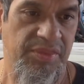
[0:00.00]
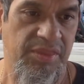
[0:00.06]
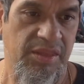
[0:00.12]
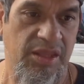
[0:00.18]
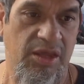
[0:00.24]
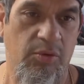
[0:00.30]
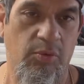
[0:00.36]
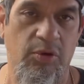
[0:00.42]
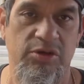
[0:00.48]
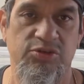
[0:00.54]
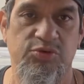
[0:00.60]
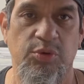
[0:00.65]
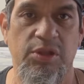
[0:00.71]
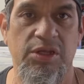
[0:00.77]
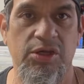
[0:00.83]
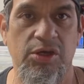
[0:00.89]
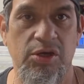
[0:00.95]
it works
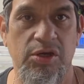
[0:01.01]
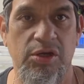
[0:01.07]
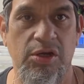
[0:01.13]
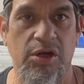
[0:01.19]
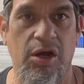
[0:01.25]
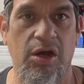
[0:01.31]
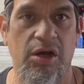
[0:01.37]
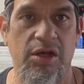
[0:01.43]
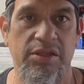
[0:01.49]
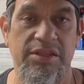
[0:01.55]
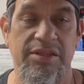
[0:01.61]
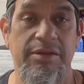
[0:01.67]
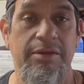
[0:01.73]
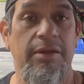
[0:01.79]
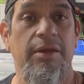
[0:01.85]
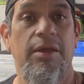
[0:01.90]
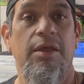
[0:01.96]
really good on
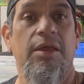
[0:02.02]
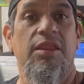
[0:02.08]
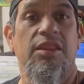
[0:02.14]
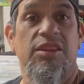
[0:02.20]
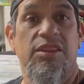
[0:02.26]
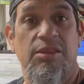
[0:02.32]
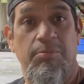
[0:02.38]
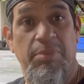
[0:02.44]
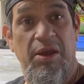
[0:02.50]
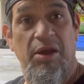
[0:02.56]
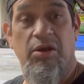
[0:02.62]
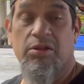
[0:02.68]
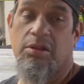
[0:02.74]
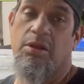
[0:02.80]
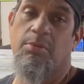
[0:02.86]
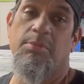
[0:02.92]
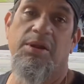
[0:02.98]
the bare
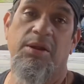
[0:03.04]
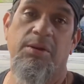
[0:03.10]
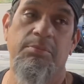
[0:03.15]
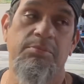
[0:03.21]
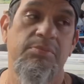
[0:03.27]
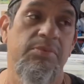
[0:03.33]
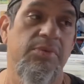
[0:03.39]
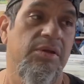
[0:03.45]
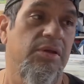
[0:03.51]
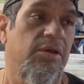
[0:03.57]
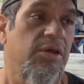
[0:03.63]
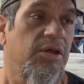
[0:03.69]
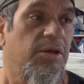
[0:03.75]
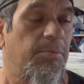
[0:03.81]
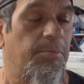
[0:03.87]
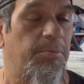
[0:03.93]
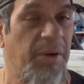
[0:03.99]
aluminum,
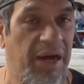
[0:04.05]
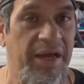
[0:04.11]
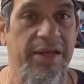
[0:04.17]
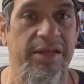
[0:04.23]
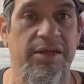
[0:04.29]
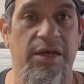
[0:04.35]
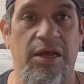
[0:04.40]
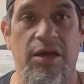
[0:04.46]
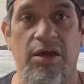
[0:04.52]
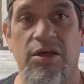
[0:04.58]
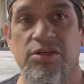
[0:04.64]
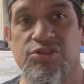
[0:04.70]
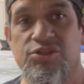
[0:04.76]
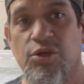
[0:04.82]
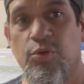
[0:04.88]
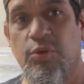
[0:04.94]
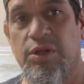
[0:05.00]
but I
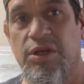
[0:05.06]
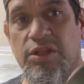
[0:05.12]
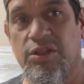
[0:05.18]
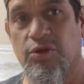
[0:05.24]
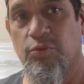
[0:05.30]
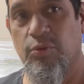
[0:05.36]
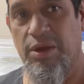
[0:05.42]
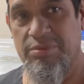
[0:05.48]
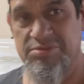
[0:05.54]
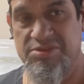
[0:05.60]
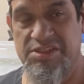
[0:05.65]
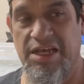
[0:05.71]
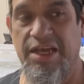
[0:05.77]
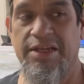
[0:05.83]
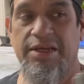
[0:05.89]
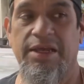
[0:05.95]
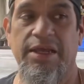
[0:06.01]
also went on their
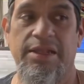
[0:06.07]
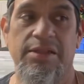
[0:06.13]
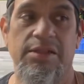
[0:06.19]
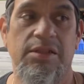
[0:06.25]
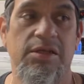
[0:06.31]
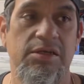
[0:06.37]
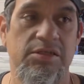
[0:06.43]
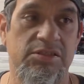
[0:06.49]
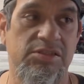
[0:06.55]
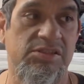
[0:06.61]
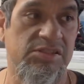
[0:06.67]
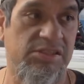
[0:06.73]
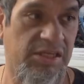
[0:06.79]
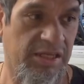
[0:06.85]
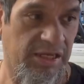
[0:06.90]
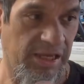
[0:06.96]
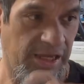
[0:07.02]
website and looked to
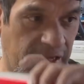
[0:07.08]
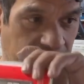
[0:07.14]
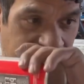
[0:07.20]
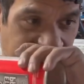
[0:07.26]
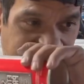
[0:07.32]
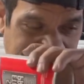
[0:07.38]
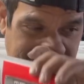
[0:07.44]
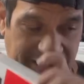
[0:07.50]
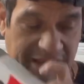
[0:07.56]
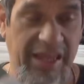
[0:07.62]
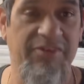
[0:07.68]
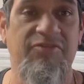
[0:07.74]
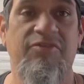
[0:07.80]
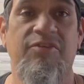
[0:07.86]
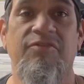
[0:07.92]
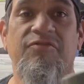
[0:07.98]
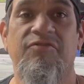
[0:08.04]
see
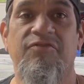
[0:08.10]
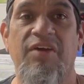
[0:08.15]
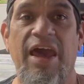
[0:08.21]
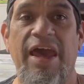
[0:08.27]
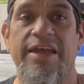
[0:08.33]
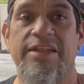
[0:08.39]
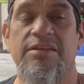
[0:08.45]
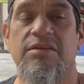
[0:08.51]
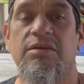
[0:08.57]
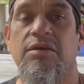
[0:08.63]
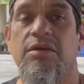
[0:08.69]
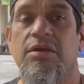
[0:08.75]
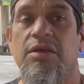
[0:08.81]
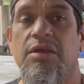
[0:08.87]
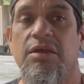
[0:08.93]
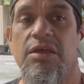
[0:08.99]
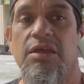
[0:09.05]
if in fact
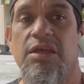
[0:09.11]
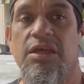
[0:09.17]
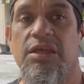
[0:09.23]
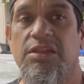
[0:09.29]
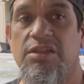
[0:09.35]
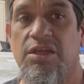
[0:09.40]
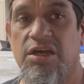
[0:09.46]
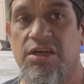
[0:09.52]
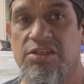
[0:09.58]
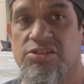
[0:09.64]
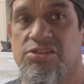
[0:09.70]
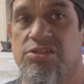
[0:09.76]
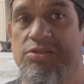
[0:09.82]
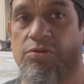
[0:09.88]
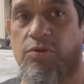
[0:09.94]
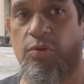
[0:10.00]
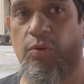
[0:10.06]
it does
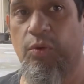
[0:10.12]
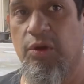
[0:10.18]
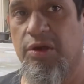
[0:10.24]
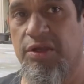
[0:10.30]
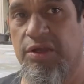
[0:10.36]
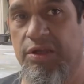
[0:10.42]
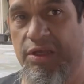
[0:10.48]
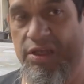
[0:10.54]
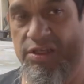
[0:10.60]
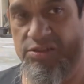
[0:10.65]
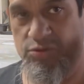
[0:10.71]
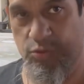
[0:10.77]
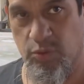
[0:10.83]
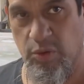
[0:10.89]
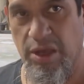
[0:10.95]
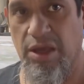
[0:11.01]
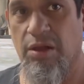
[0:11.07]
work as
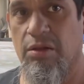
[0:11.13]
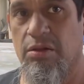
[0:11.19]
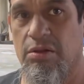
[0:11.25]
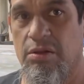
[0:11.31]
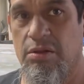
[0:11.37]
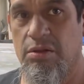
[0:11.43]
well,